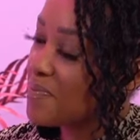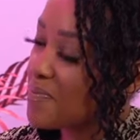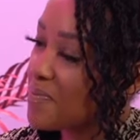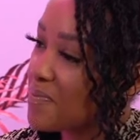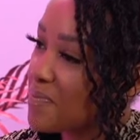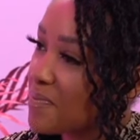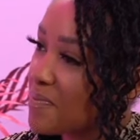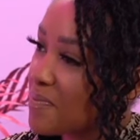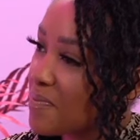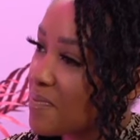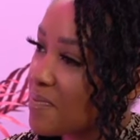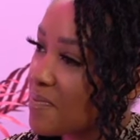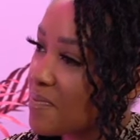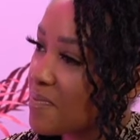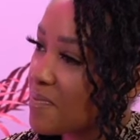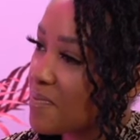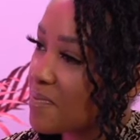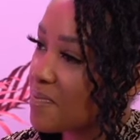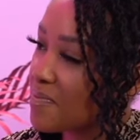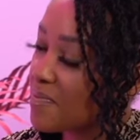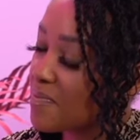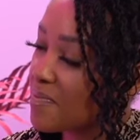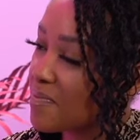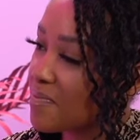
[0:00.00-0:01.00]

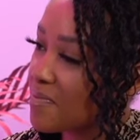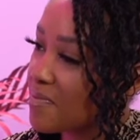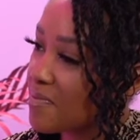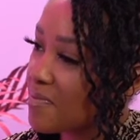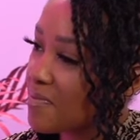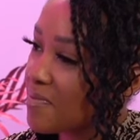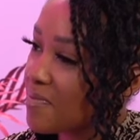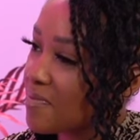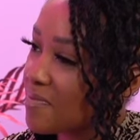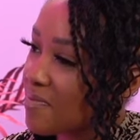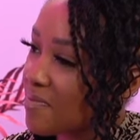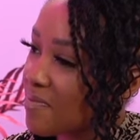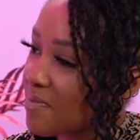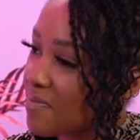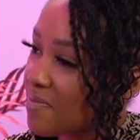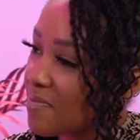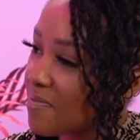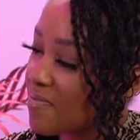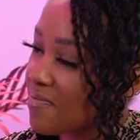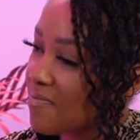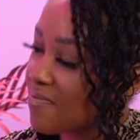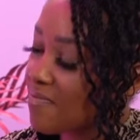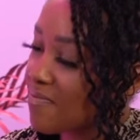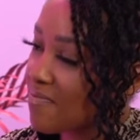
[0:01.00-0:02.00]

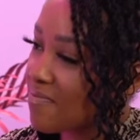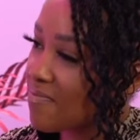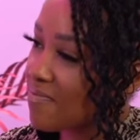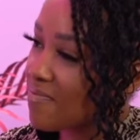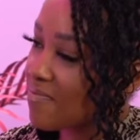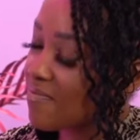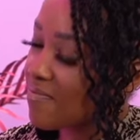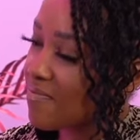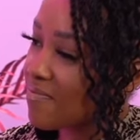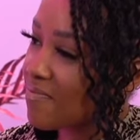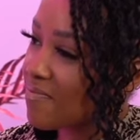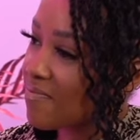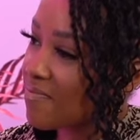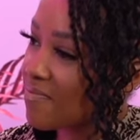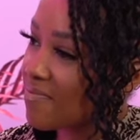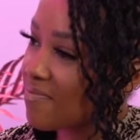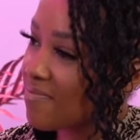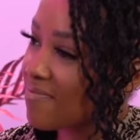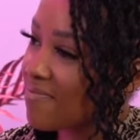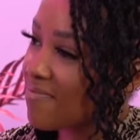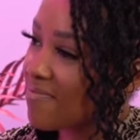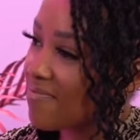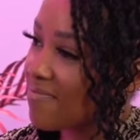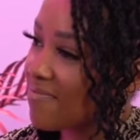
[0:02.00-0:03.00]

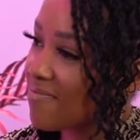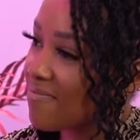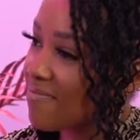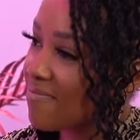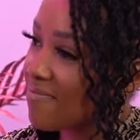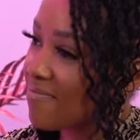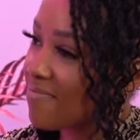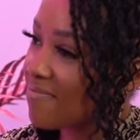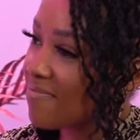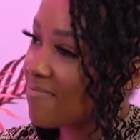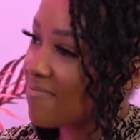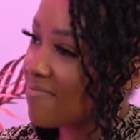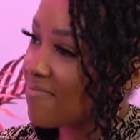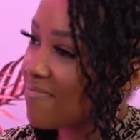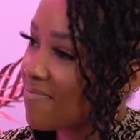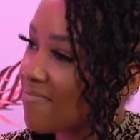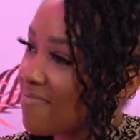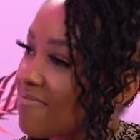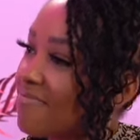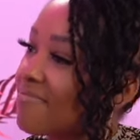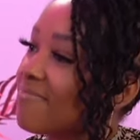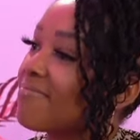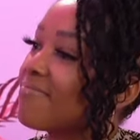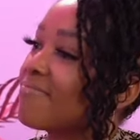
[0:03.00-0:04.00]

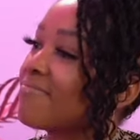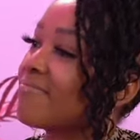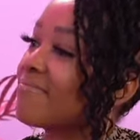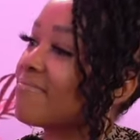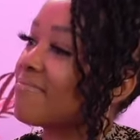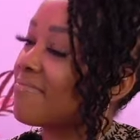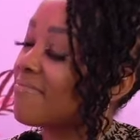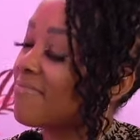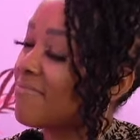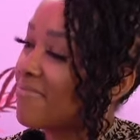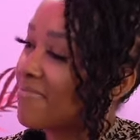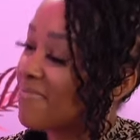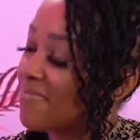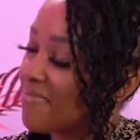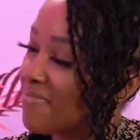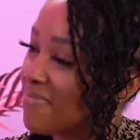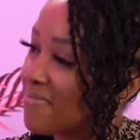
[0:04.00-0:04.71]
This person isn't speaking.